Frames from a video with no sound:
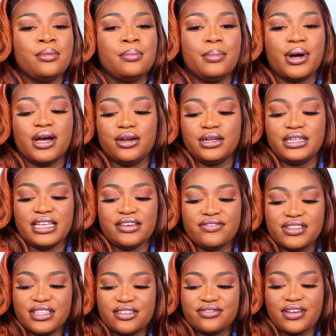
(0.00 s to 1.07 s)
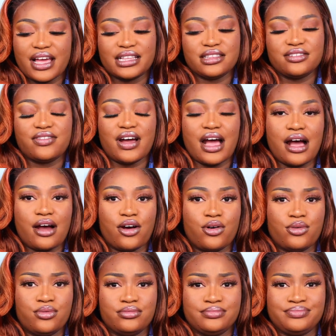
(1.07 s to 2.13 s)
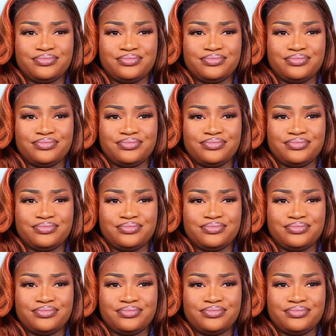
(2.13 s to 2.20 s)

But given the fact of how